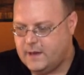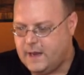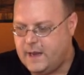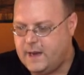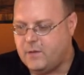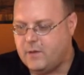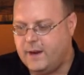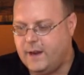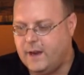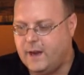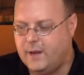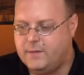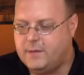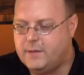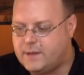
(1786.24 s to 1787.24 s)
Anyway,
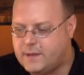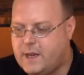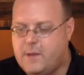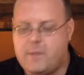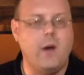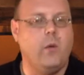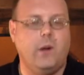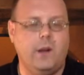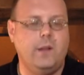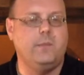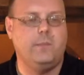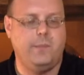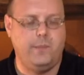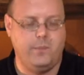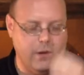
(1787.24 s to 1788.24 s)
uh, he met one of
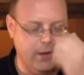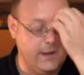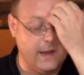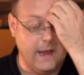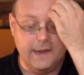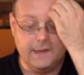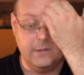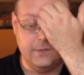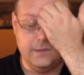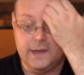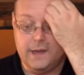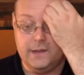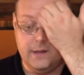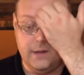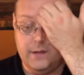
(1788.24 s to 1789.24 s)
the one of the guys that was
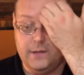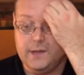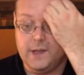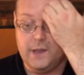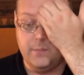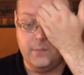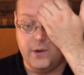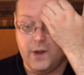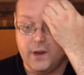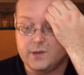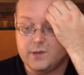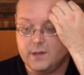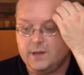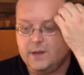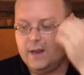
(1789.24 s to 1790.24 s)
in the in the
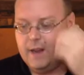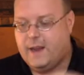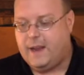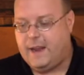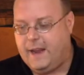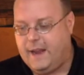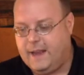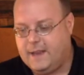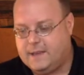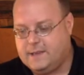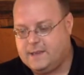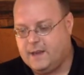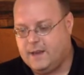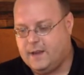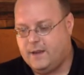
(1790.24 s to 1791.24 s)
production,
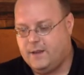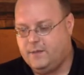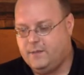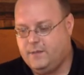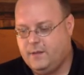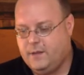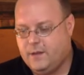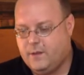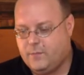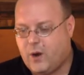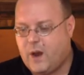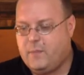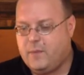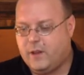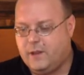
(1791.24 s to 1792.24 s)
and uh,
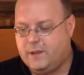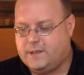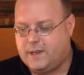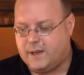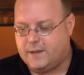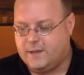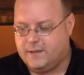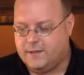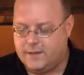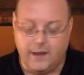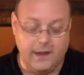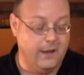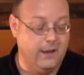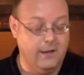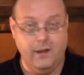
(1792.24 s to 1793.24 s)
Brian McClintic.
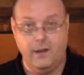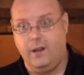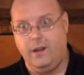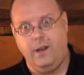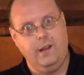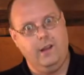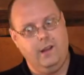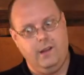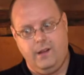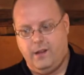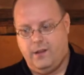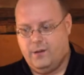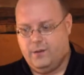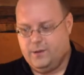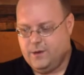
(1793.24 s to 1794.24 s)
Ah,
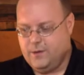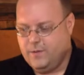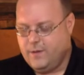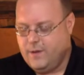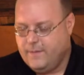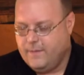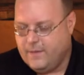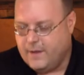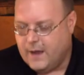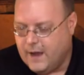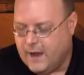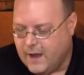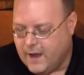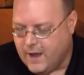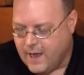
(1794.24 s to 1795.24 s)
whew.
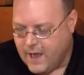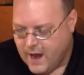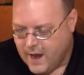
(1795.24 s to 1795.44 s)
Uh,